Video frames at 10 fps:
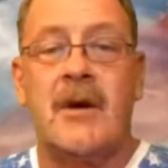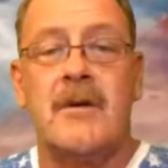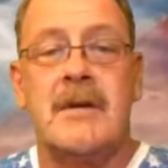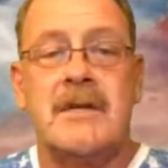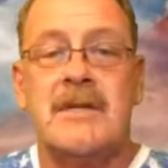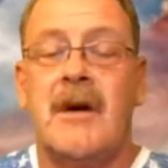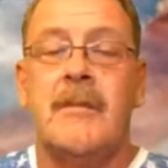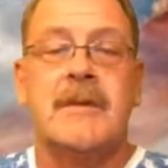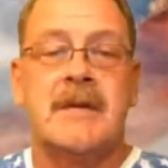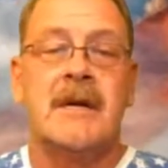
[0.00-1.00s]
this off by
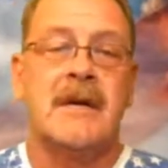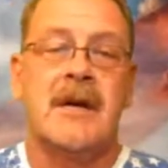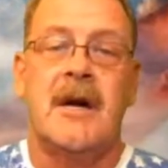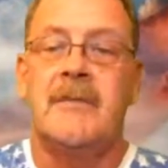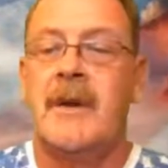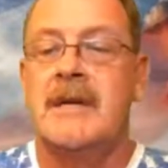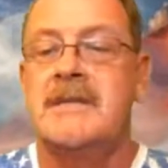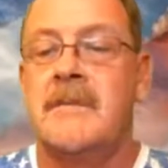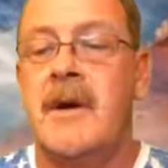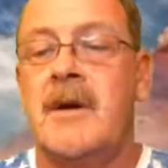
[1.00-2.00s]
saying God bless
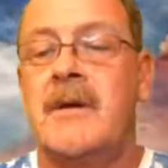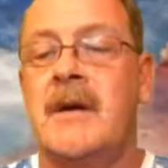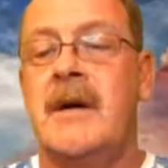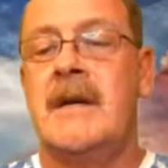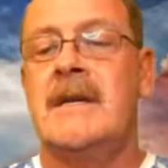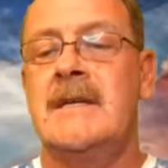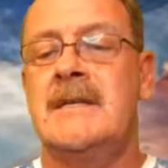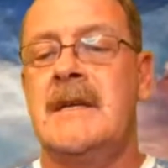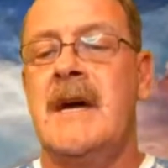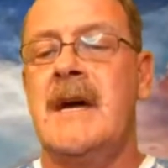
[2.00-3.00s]
America, guys and
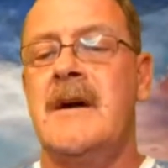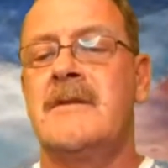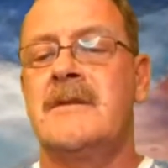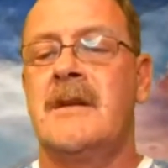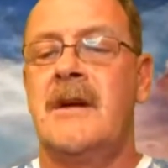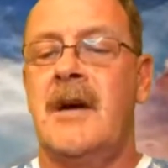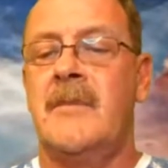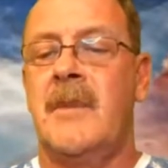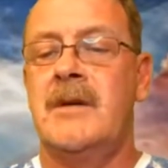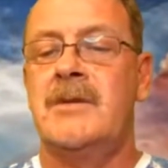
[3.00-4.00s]
gals, and God
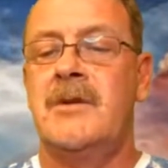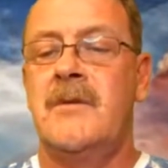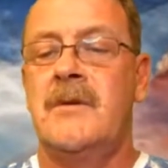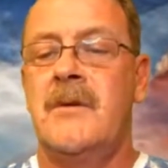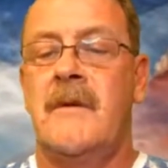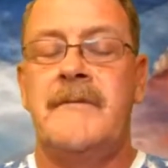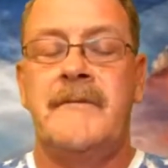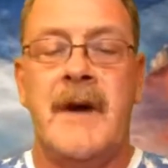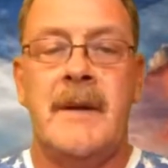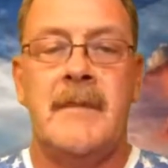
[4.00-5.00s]
bless you and your
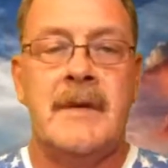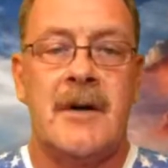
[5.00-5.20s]
families.